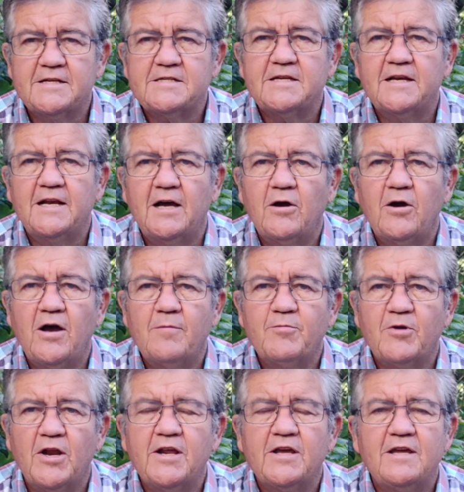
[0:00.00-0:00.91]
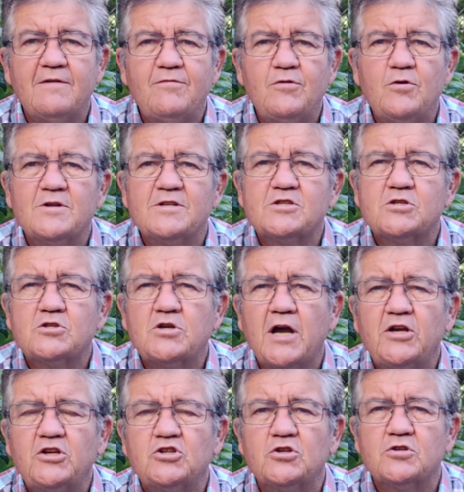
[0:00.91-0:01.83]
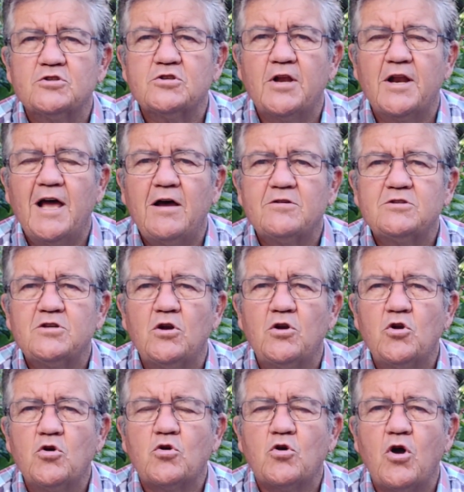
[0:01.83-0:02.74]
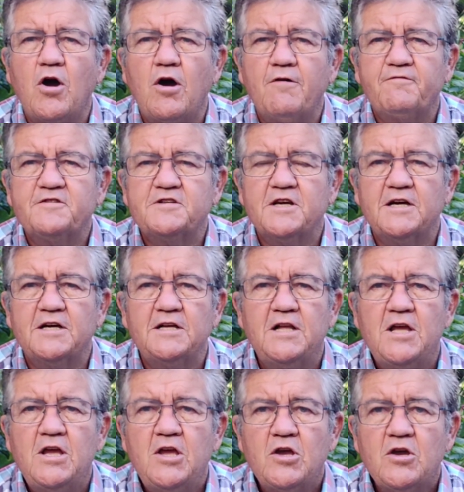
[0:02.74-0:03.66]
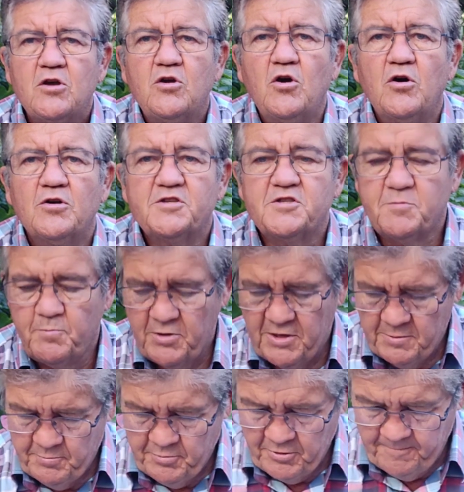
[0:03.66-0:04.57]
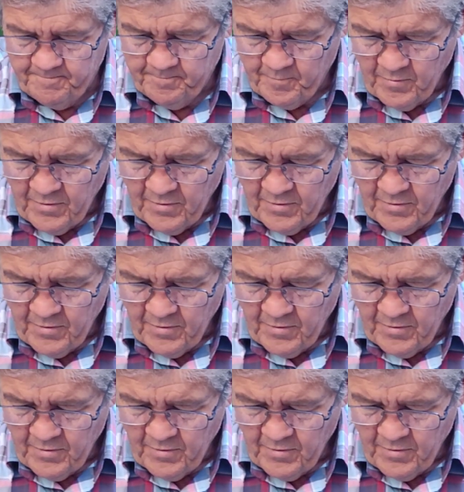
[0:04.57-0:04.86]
listen, I'm going to give you instructions on how to look after God's people.